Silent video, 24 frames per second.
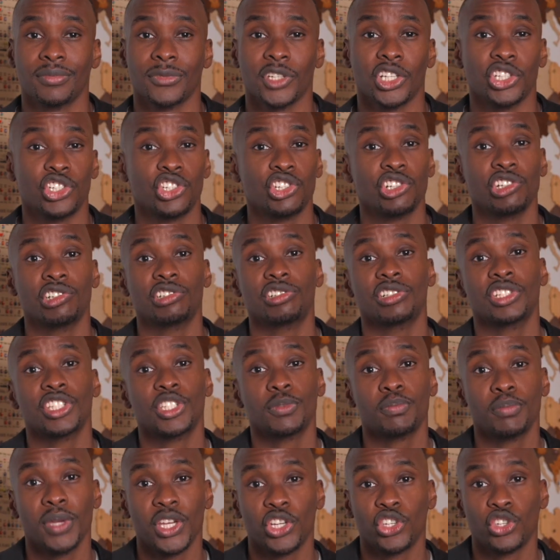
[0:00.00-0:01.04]
A children's
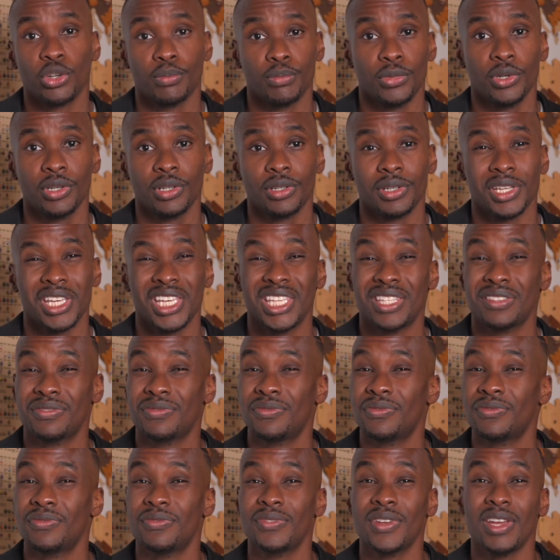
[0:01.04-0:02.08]
picture book is
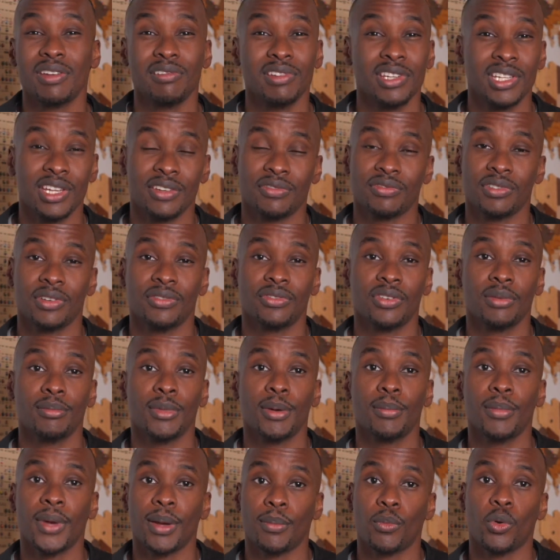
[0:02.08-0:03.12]
very different from a
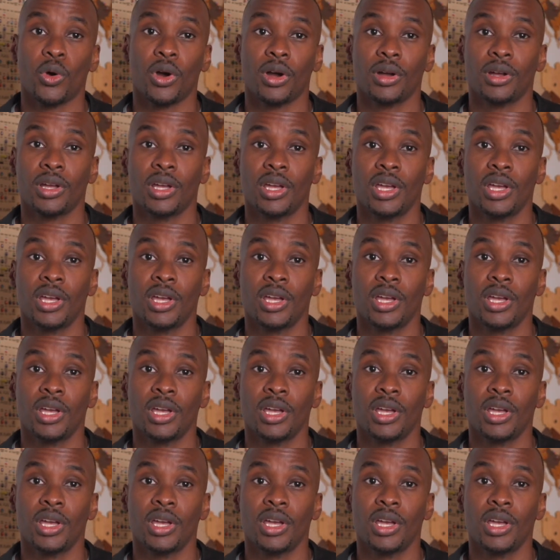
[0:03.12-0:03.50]
memoir.